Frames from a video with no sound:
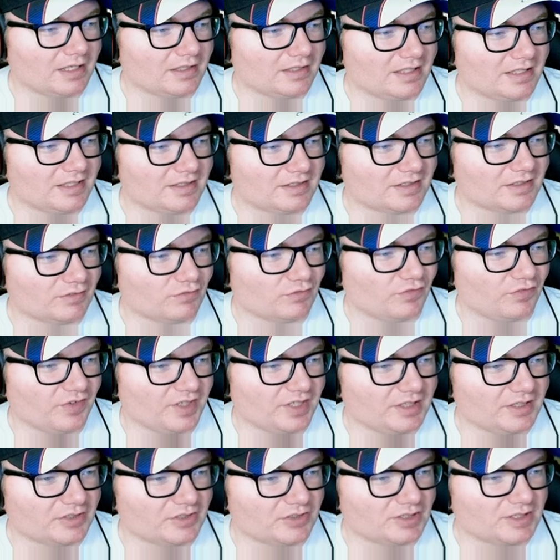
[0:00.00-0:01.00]
who got decent
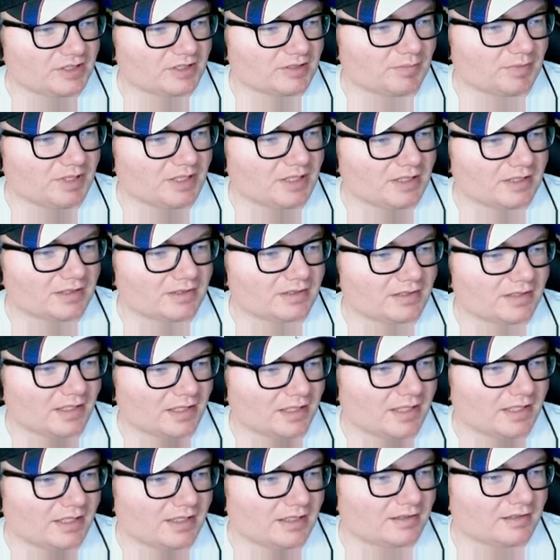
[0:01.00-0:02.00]
finishes because
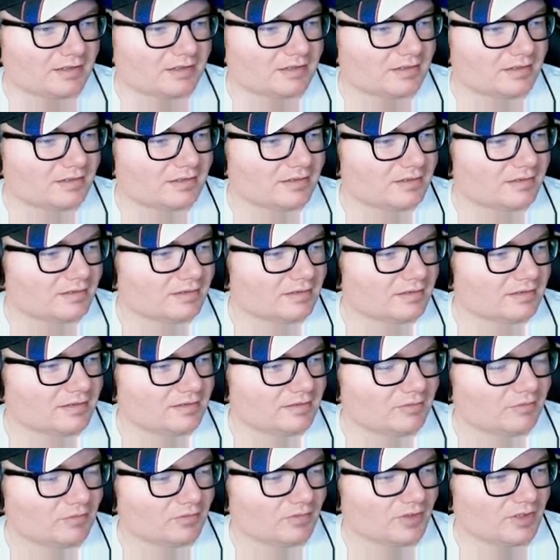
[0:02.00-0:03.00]
they
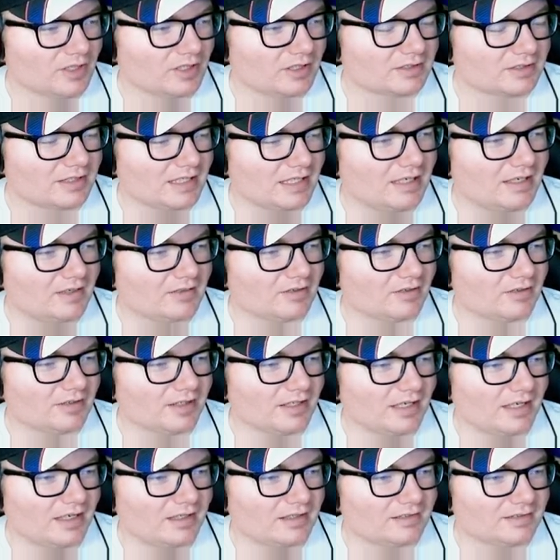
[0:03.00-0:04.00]
lucked out
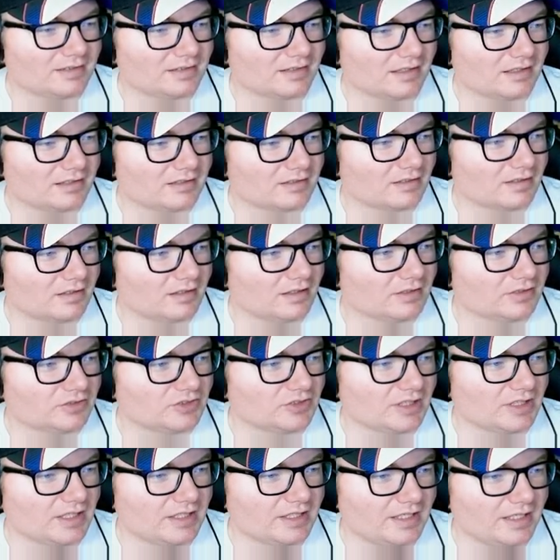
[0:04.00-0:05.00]
on that uh,
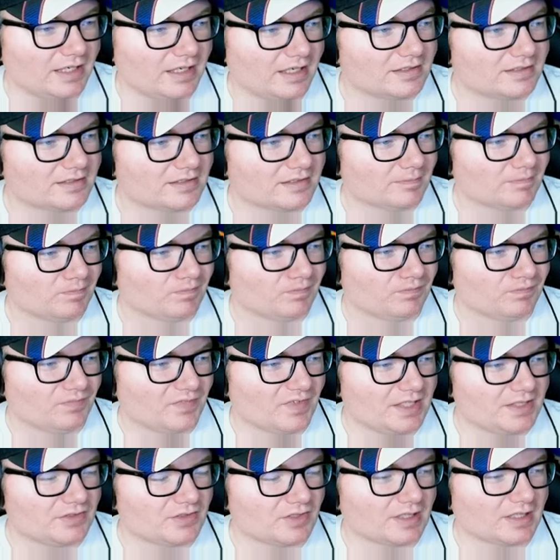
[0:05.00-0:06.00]
caution, I guess.
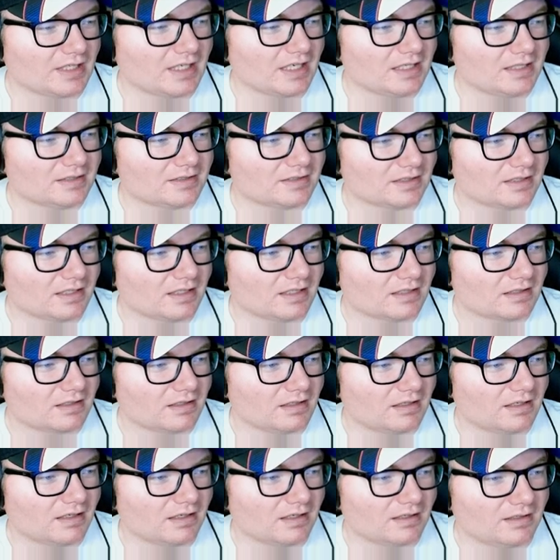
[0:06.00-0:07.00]
These are the guys that got
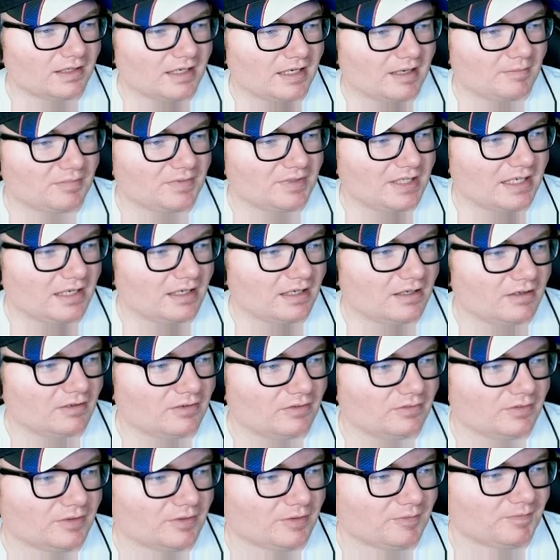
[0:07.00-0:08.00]
caught a lap
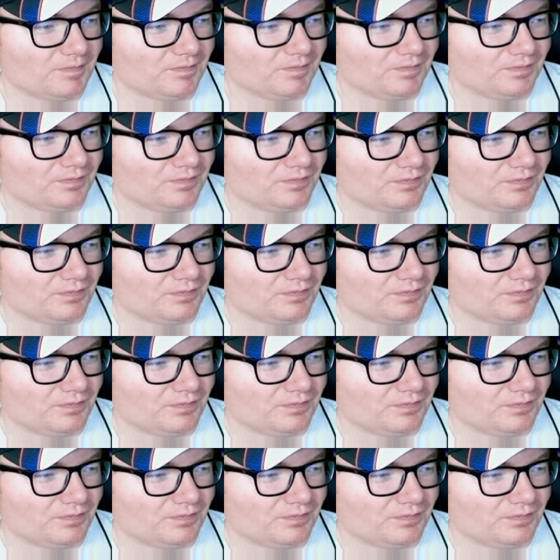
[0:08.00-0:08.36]
down.